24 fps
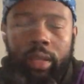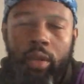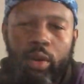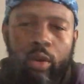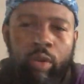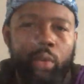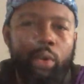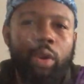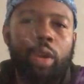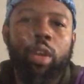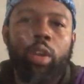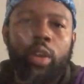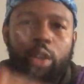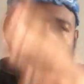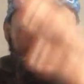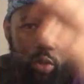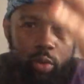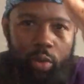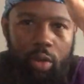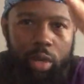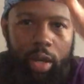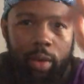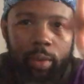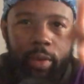No,
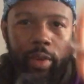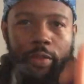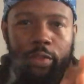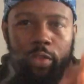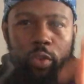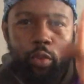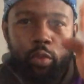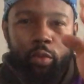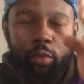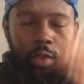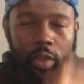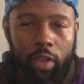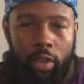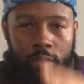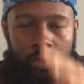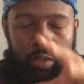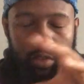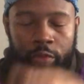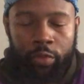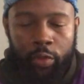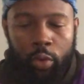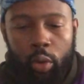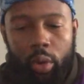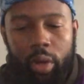you come if you if,
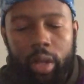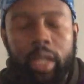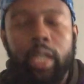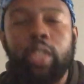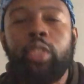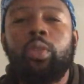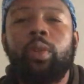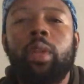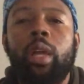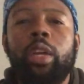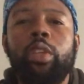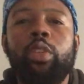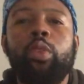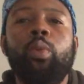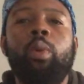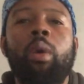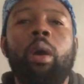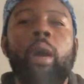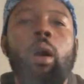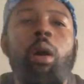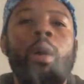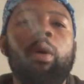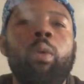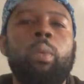if you're an Israelite, you were
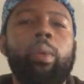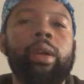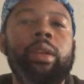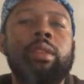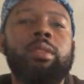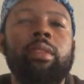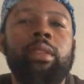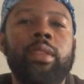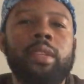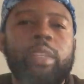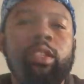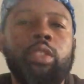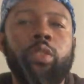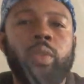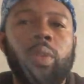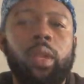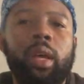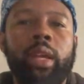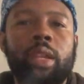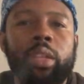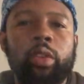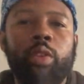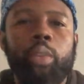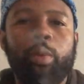always an
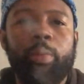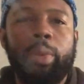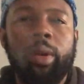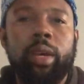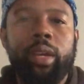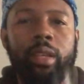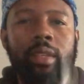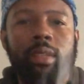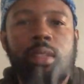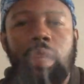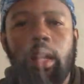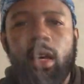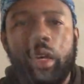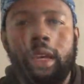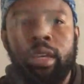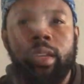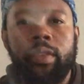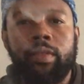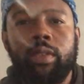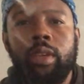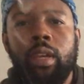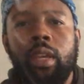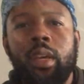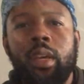Israelite in your past lives.